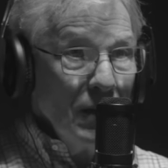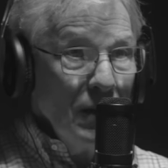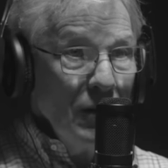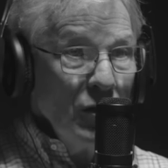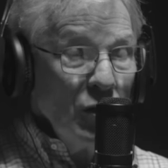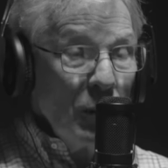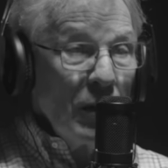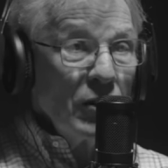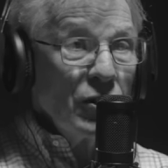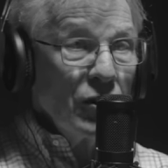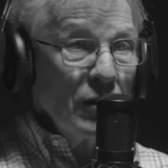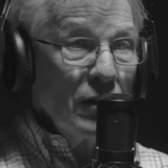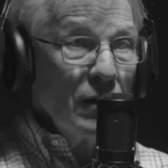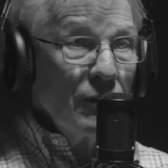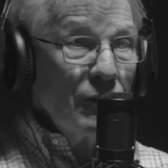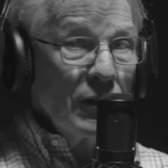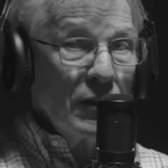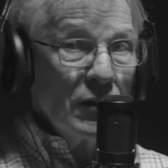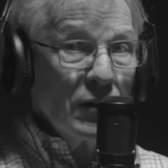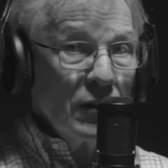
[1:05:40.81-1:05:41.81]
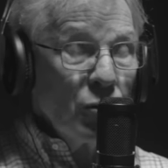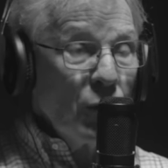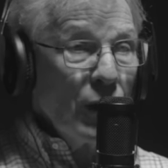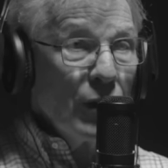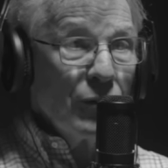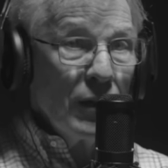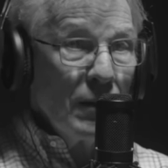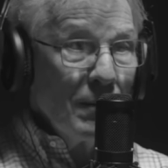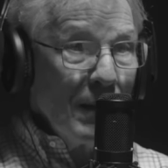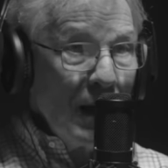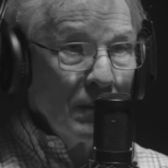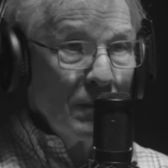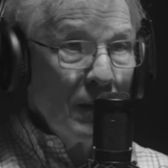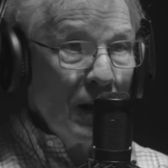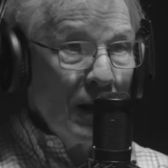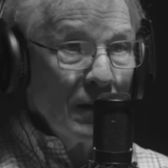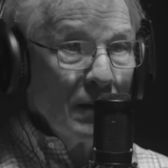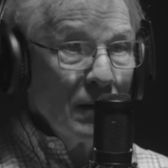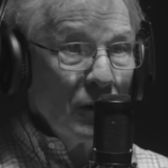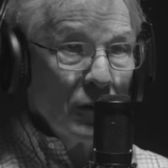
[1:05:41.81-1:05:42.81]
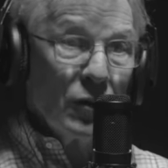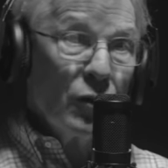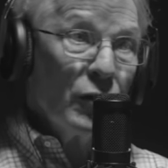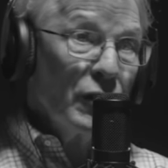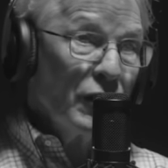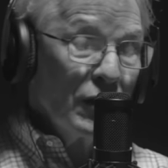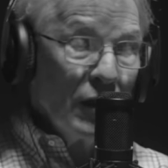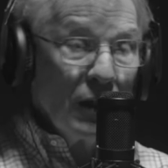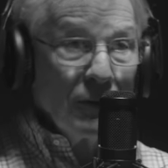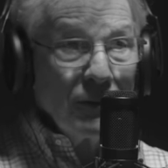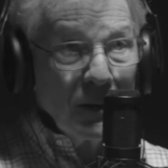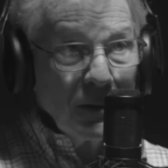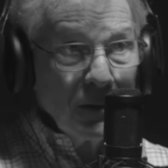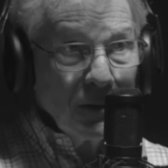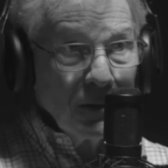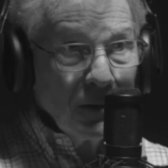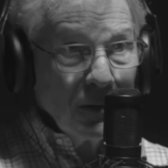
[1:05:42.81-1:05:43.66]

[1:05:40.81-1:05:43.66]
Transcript: especially if it's 23 mic or 37,